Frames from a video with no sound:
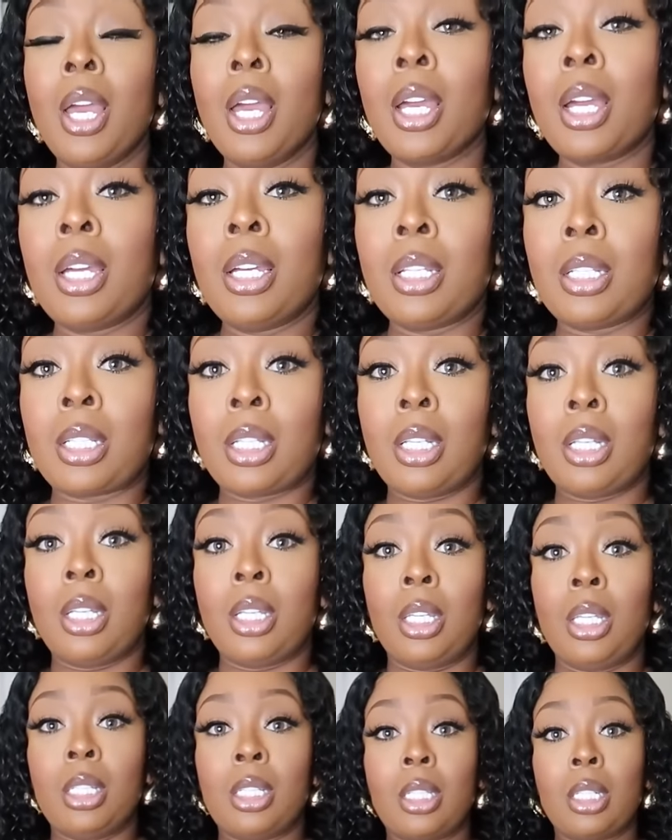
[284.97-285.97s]
Because
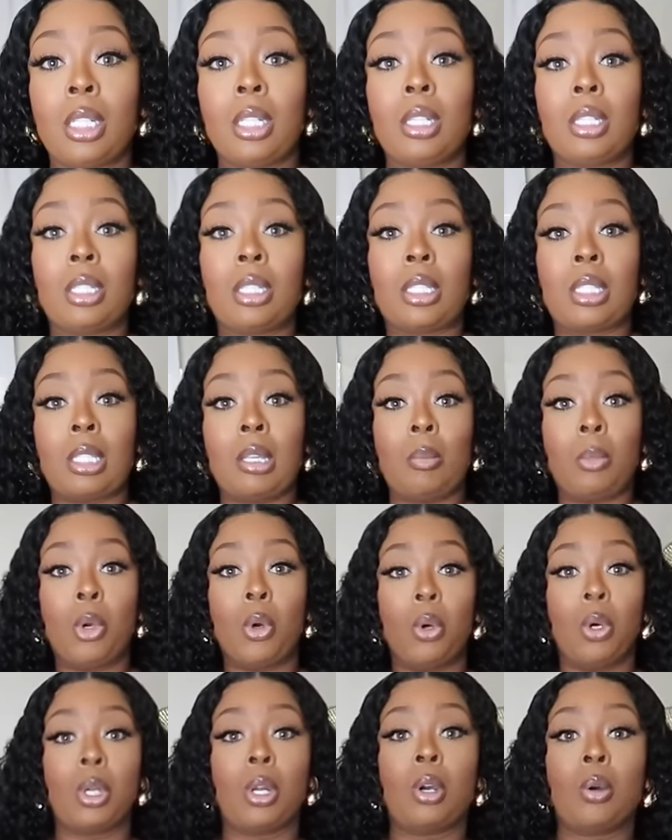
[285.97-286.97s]
uh, it's a little something
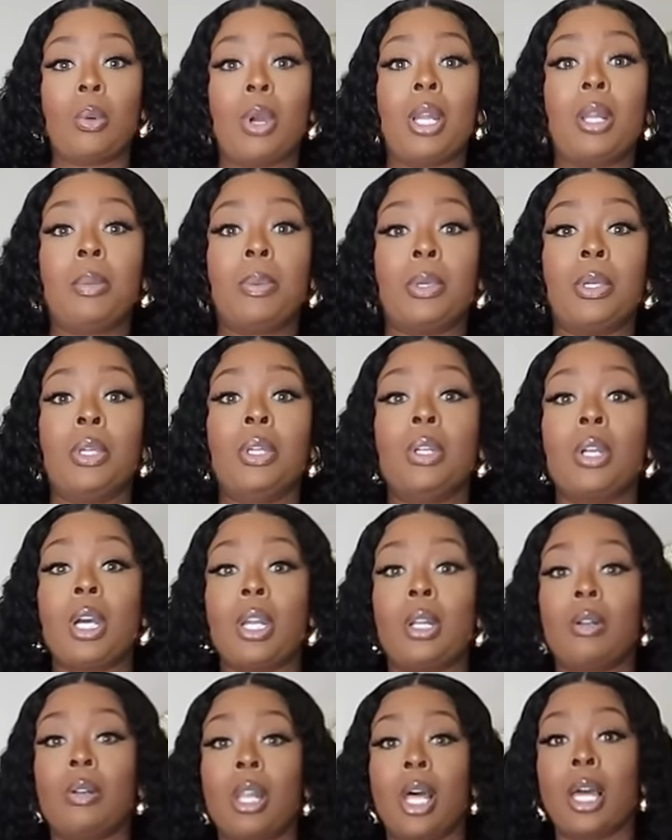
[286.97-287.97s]
going on right up her hair I
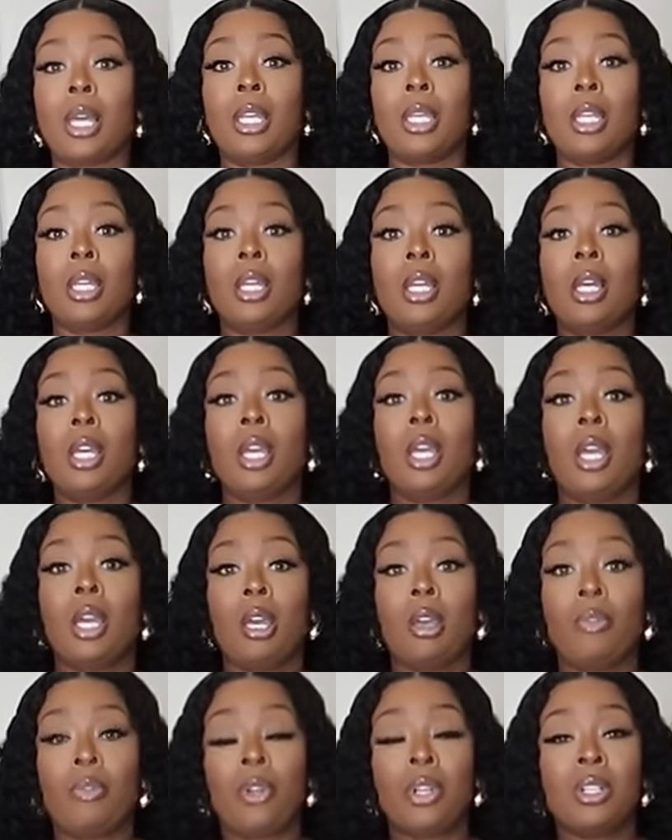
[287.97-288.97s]
don't like.
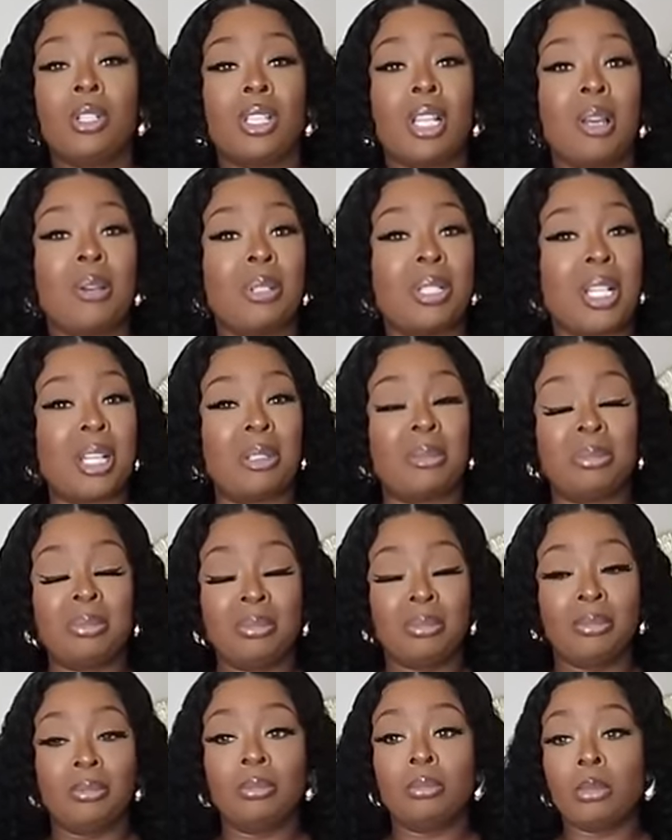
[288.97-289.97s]
At first, I was like,
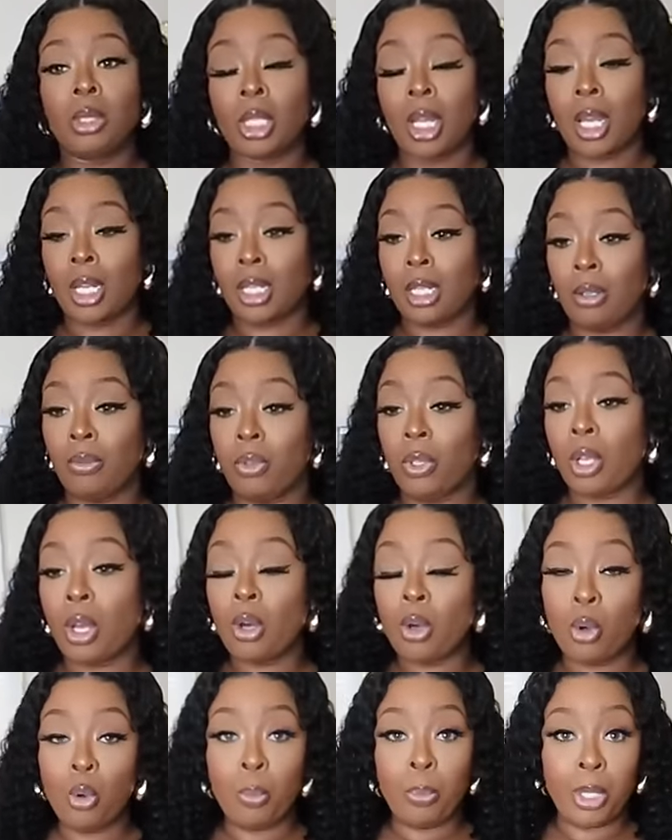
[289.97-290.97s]
mm-mm, but I never
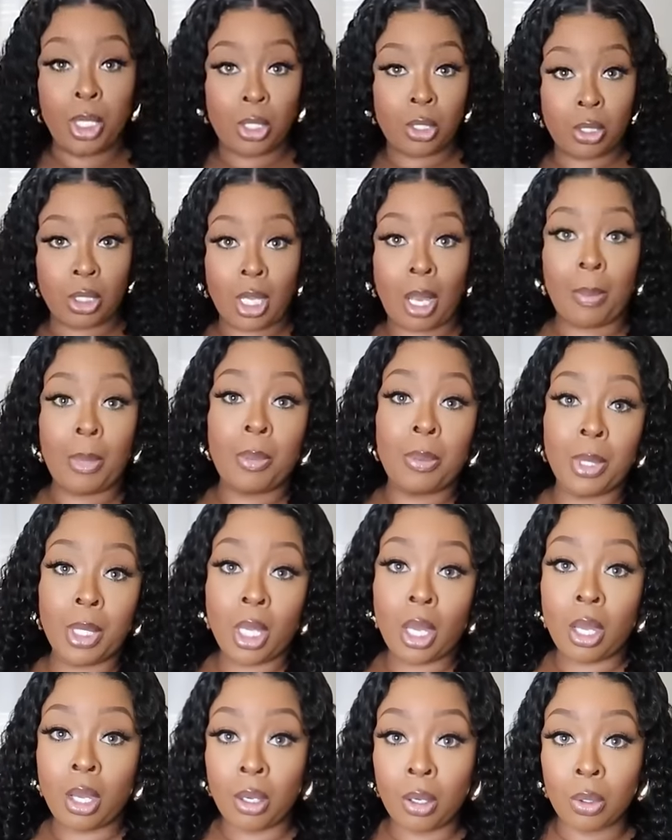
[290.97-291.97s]
know who pictures I'm going to be
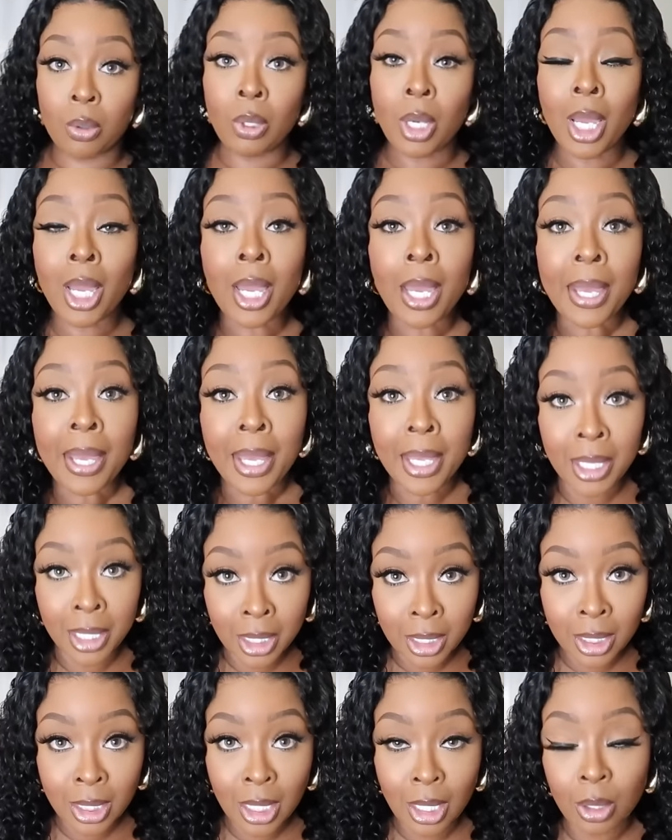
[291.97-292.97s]
on, and
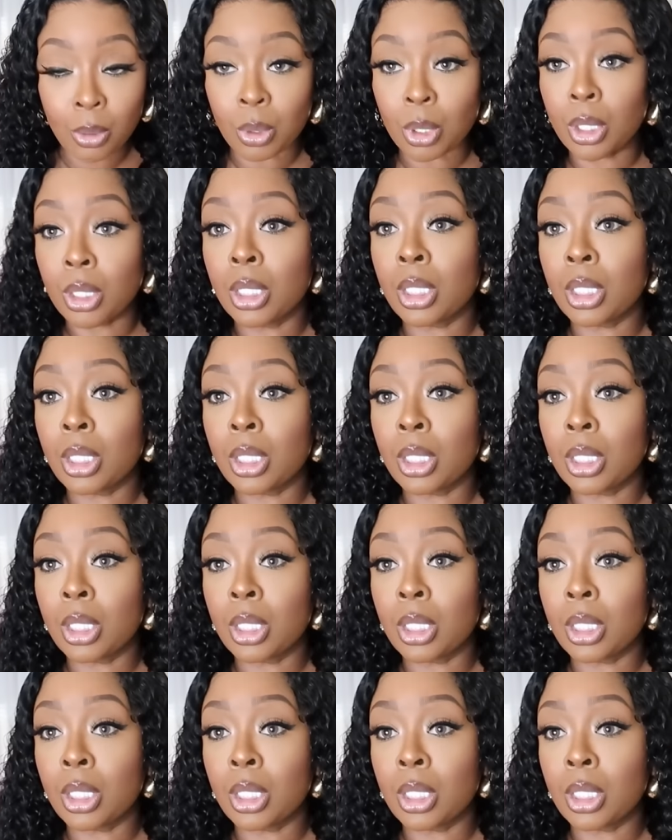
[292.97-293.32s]
et cetera.